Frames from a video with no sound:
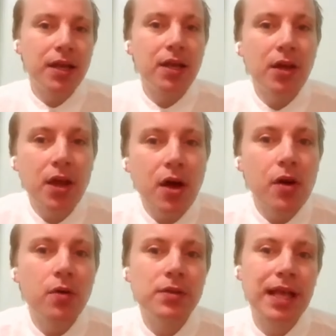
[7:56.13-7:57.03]

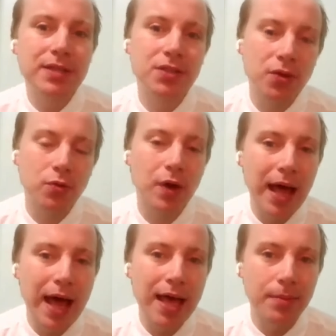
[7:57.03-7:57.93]
No, that's not
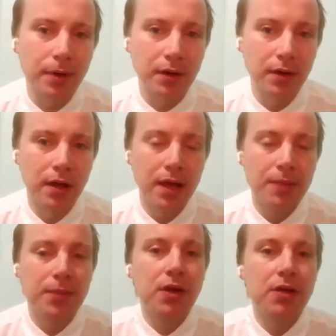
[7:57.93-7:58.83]
reliable
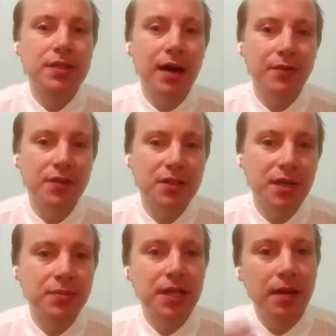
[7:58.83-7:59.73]
because after
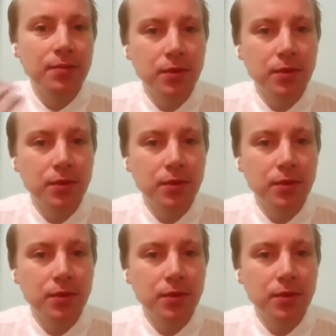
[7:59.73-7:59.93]
some time